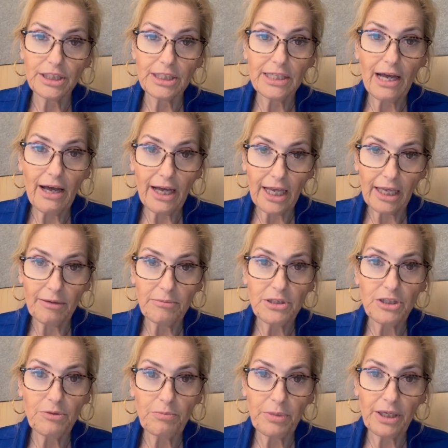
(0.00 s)
time
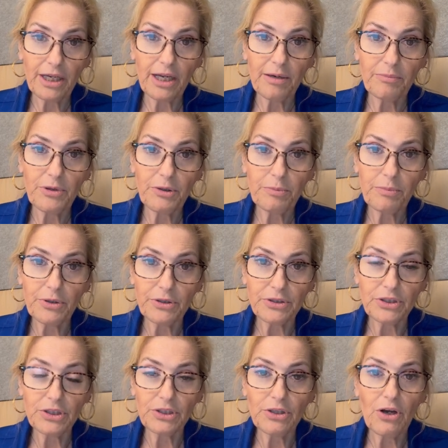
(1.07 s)
to pick up their
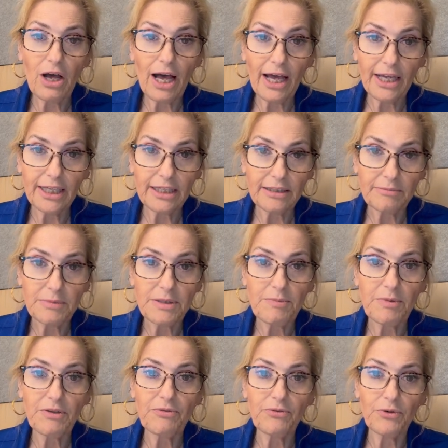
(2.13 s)
personal items
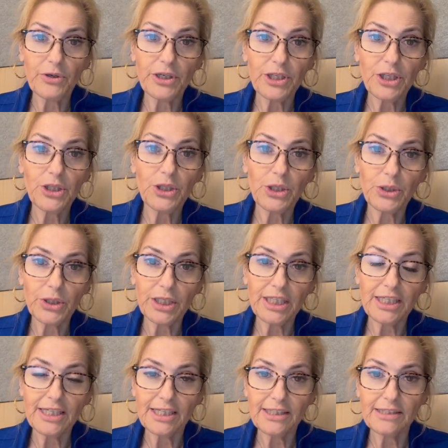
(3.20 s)
before the
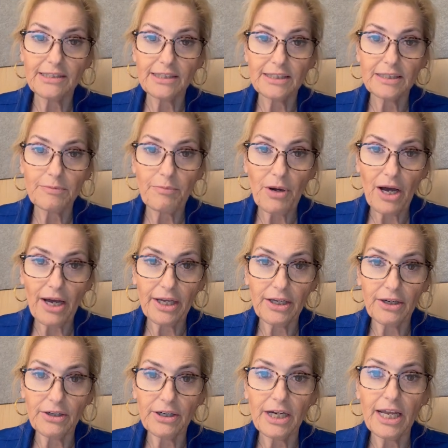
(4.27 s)
30 days
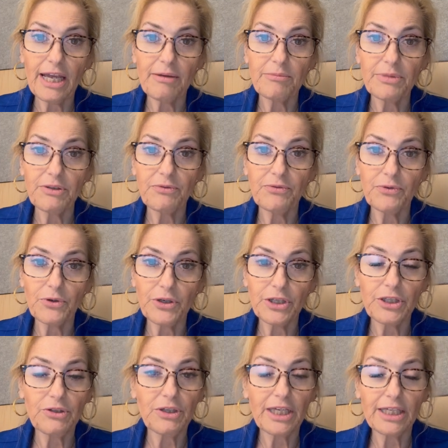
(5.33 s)
expire and before
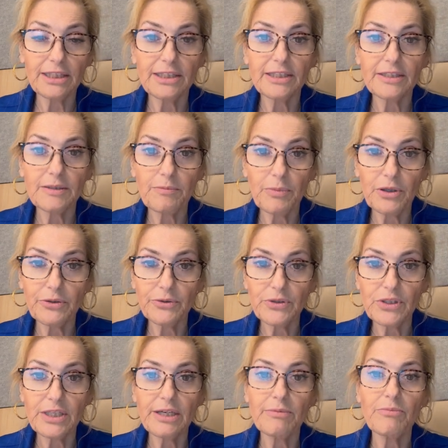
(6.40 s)
you can
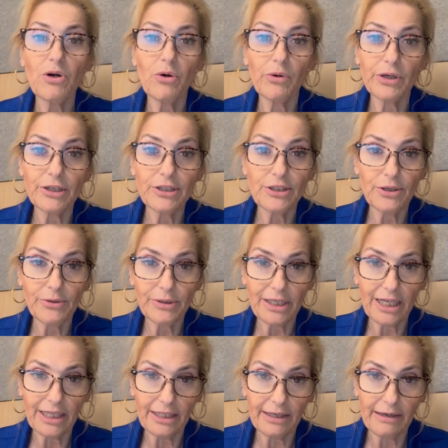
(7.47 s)
dispose them or
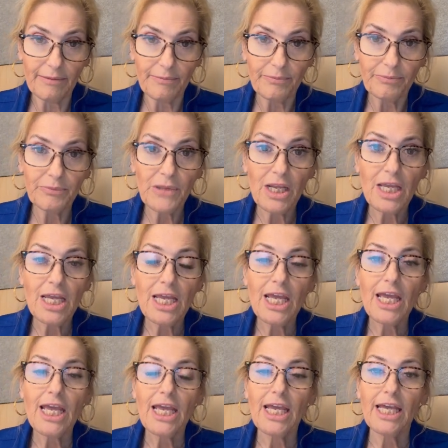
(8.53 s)
donate them.
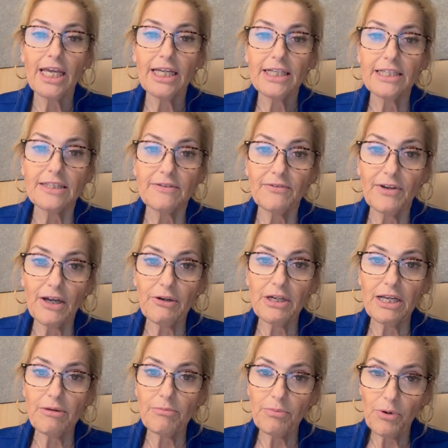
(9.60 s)
It is
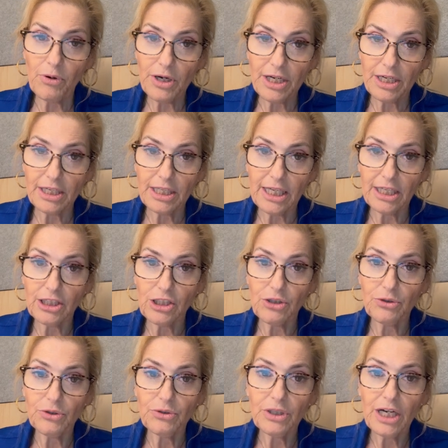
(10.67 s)
very important that
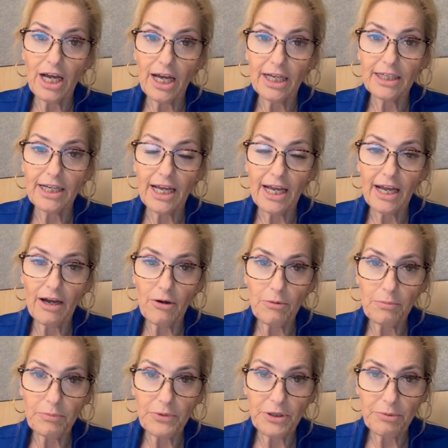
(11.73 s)
you do not
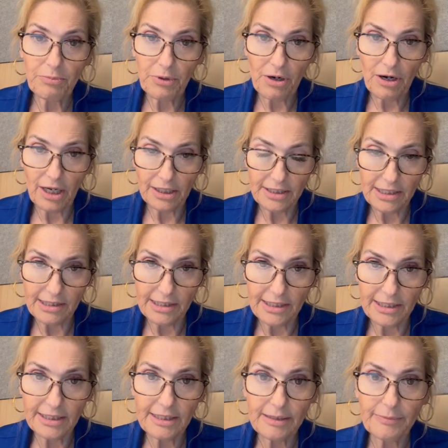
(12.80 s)
help the
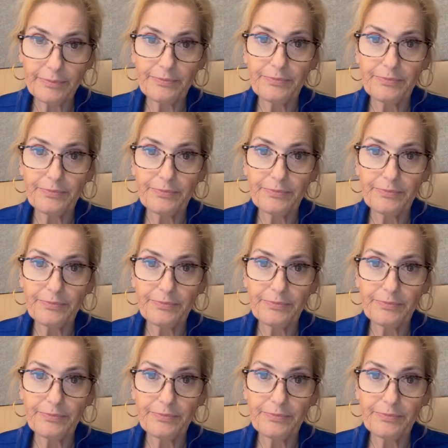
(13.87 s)
process